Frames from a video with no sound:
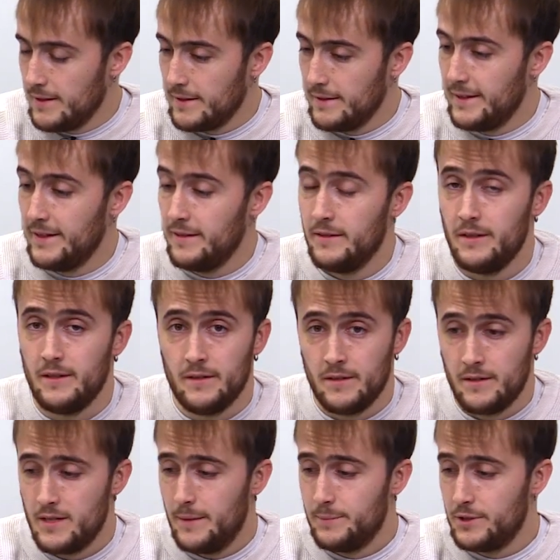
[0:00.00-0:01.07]
Then
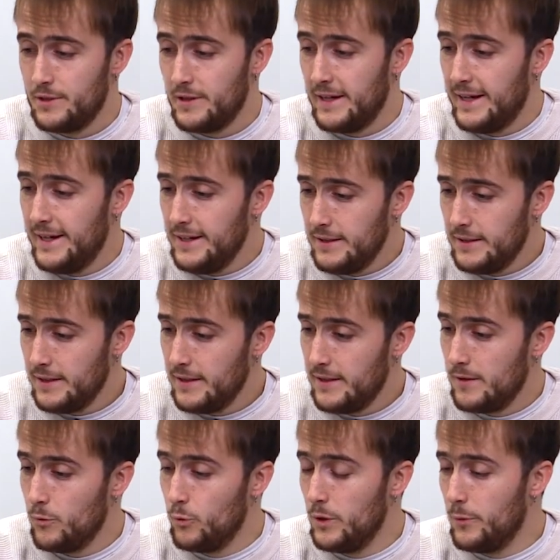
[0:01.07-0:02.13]
in chapter 8,
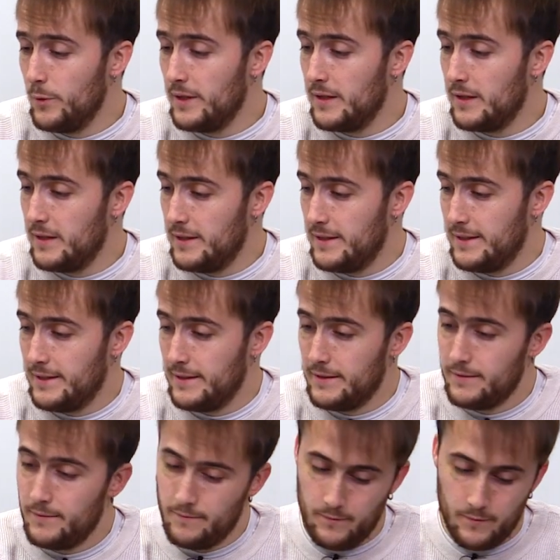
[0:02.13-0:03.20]
we will
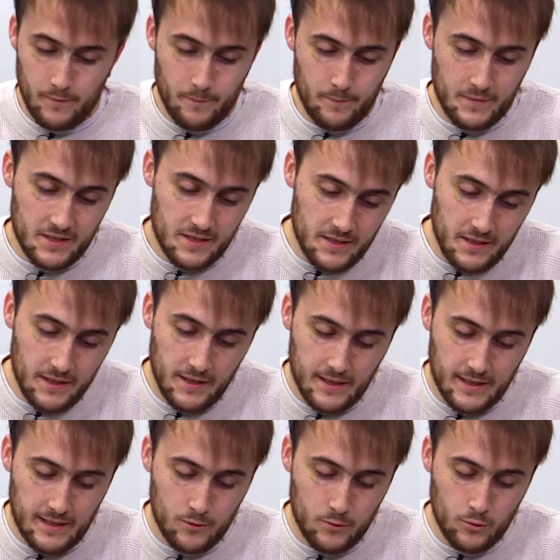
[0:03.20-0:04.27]
see
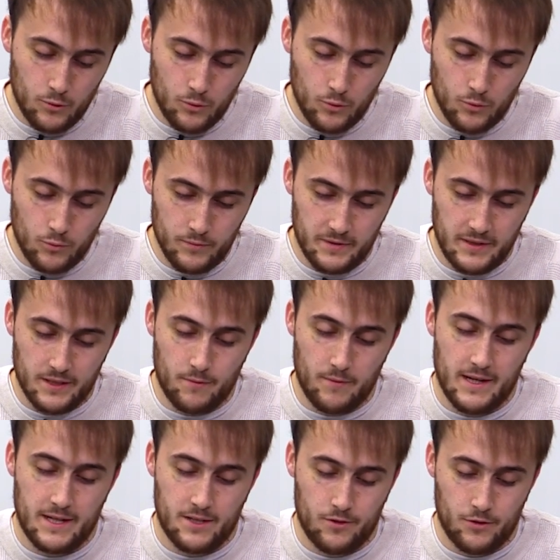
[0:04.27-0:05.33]
how these
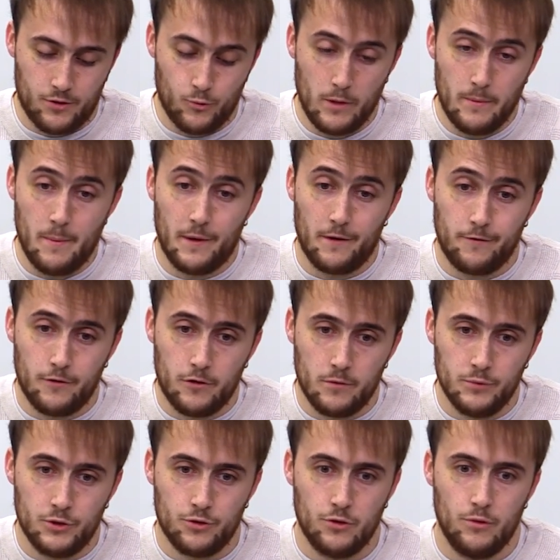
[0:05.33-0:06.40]
reactions will be
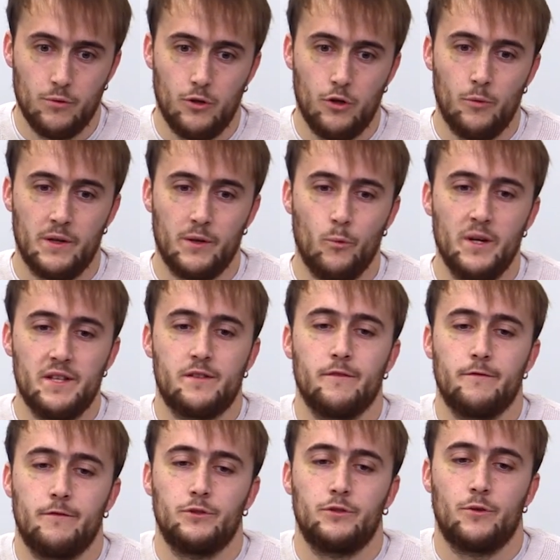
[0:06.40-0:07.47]
performed, so over which
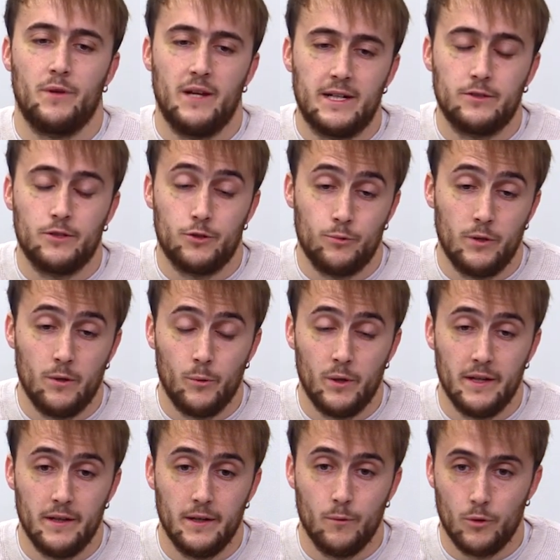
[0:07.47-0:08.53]
photoreactors will
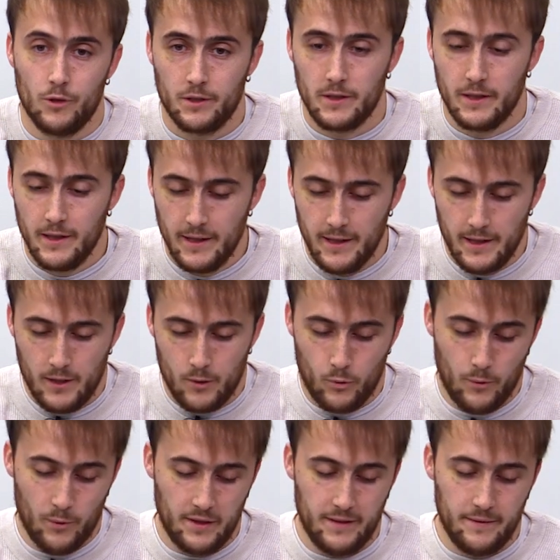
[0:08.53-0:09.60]
we work.
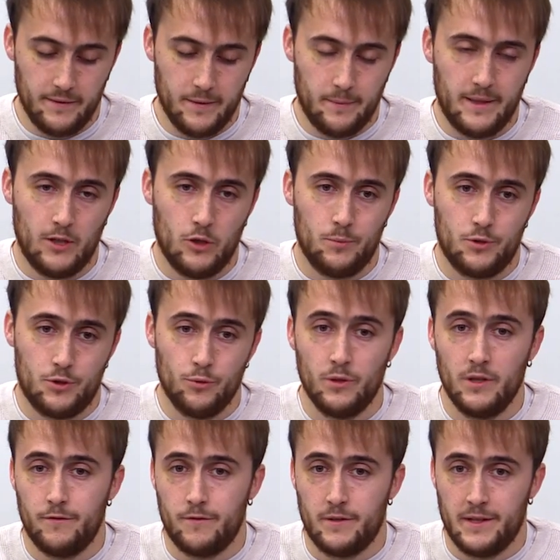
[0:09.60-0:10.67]
We will develop two
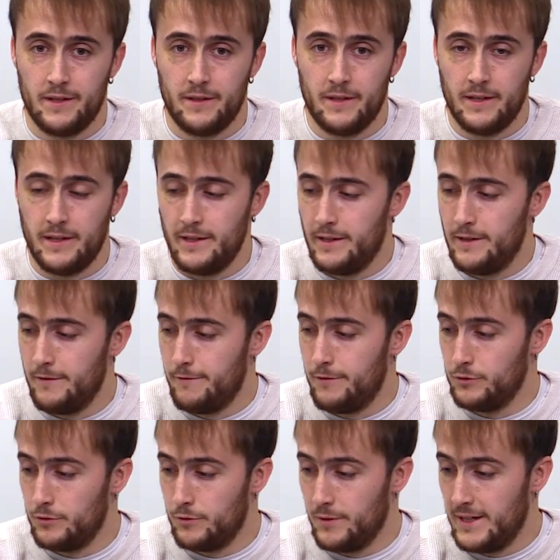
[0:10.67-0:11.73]
different
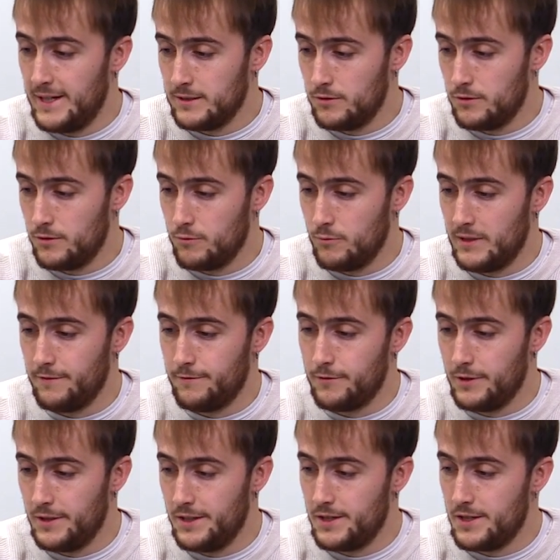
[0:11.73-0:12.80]
photoreactors, one
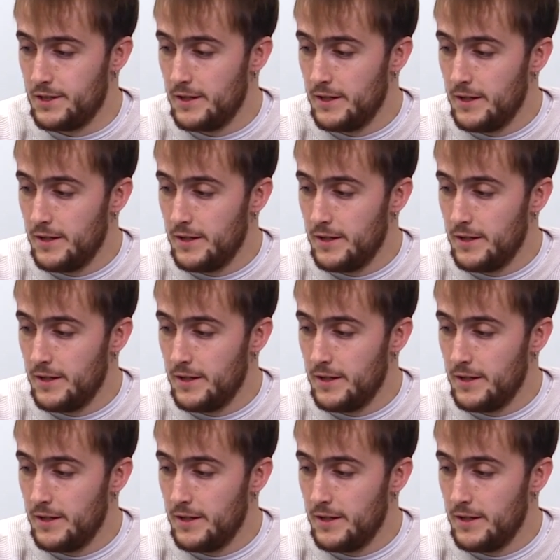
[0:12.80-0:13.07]
for each